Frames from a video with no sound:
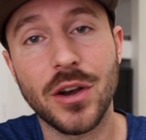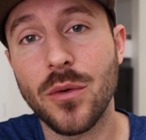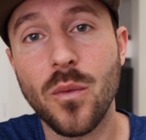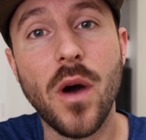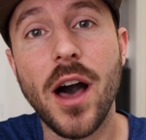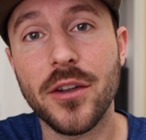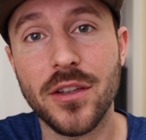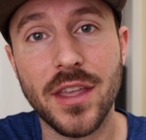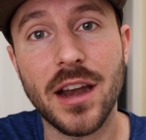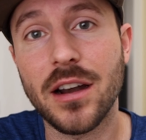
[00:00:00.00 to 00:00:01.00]
know, while
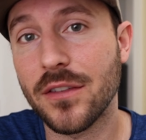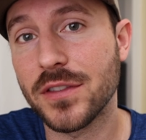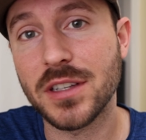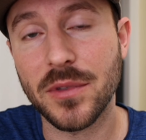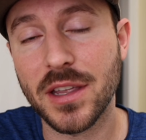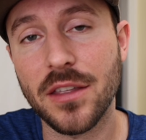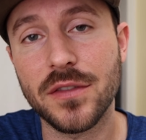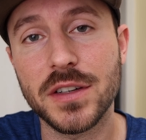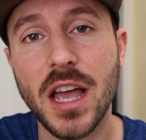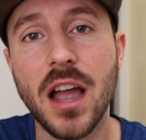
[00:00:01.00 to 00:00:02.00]
you're there, of some of the other
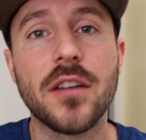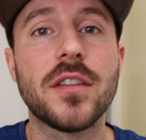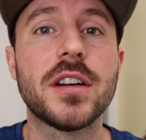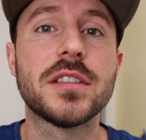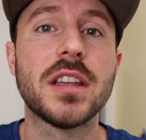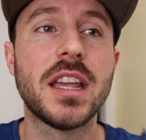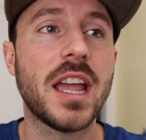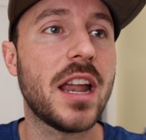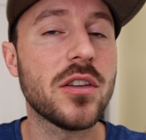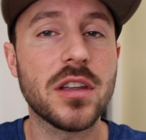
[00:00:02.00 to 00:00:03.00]
photographers.
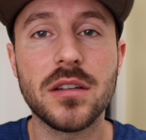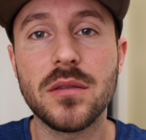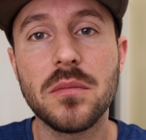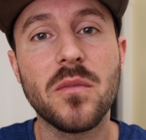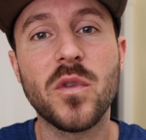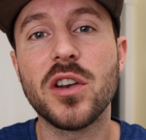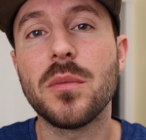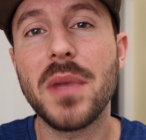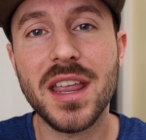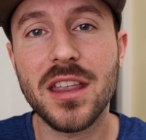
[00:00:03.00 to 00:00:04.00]
And you can, when you're
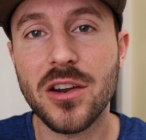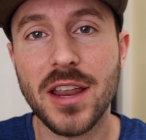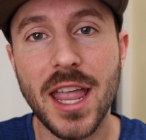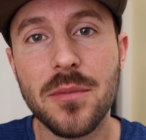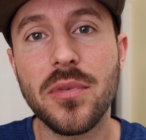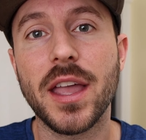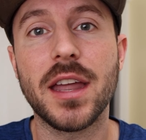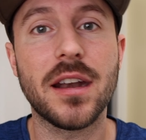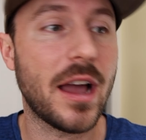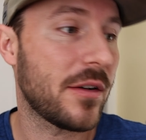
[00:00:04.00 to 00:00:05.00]
making your game
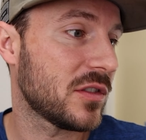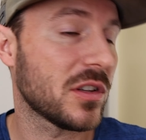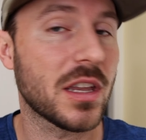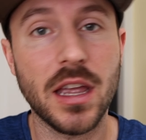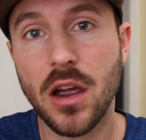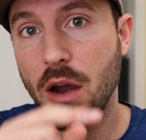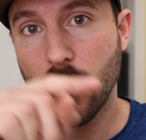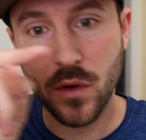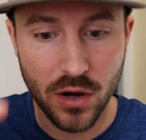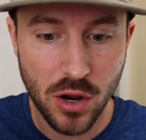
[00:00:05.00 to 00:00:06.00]
plan, I was looking at, all
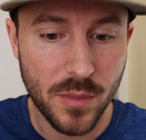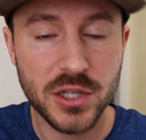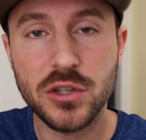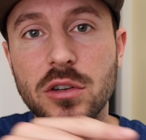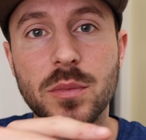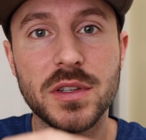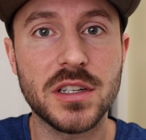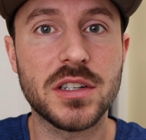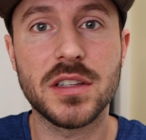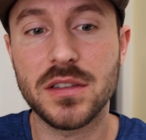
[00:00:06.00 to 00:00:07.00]
right, where are all my shooting
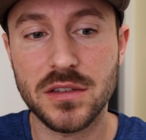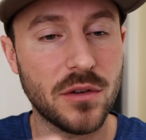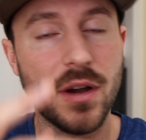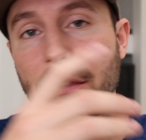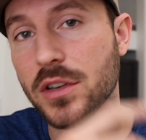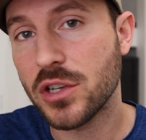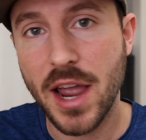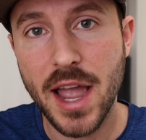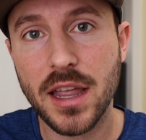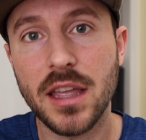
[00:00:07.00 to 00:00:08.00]
positions around the
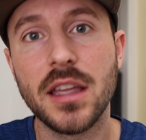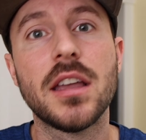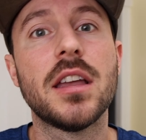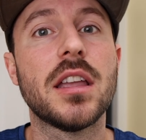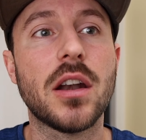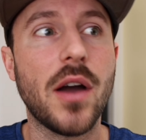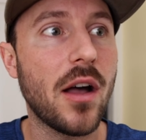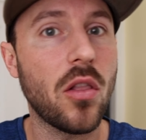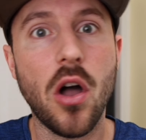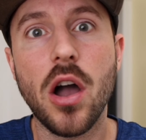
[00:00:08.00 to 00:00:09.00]
track? You know,
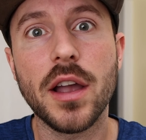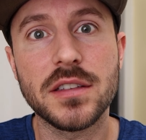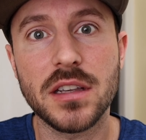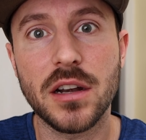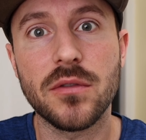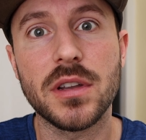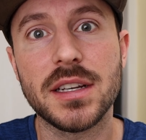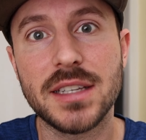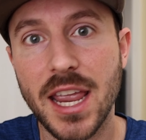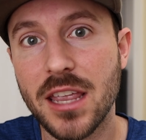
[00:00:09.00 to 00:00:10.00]
how long is it gonna
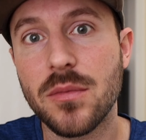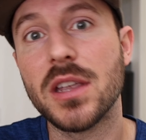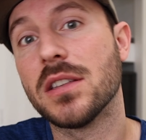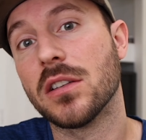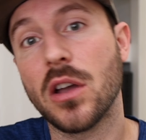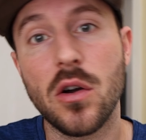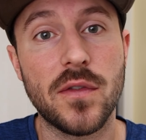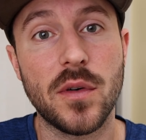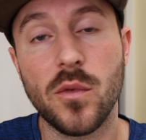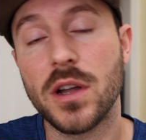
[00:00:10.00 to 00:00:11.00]
really take me to go
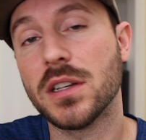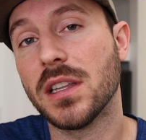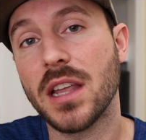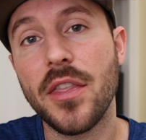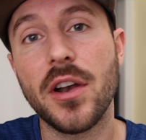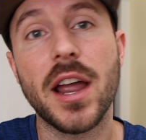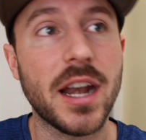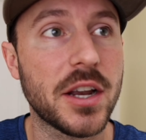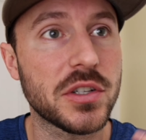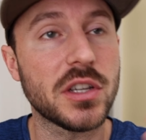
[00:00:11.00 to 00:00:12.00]
from one to the other? I
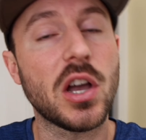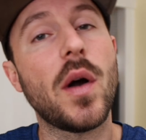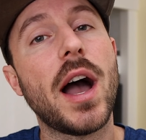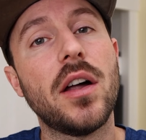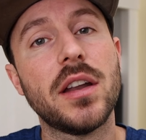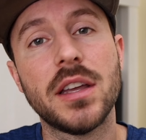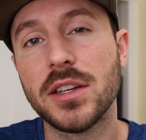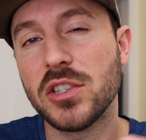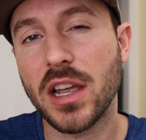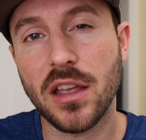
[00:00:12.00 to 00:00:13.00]
could actually go out,
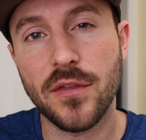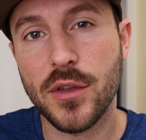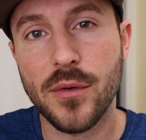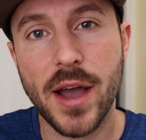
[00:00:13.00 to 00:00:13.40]
check a few